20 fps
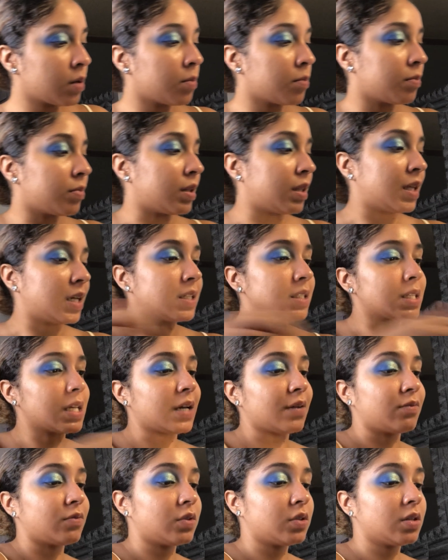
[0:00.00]
So that's
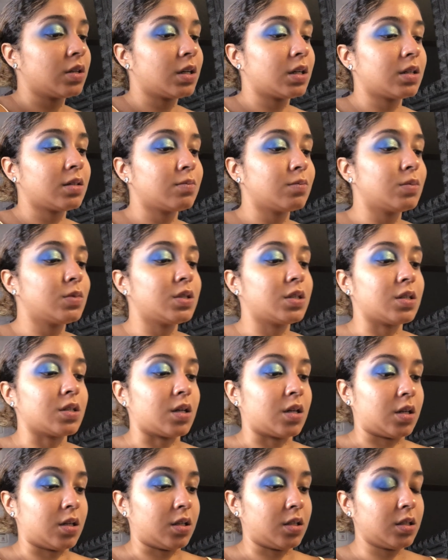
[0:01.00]
after I'm
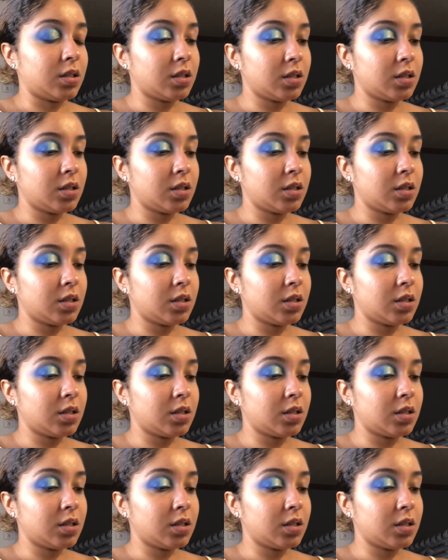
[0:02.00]
done.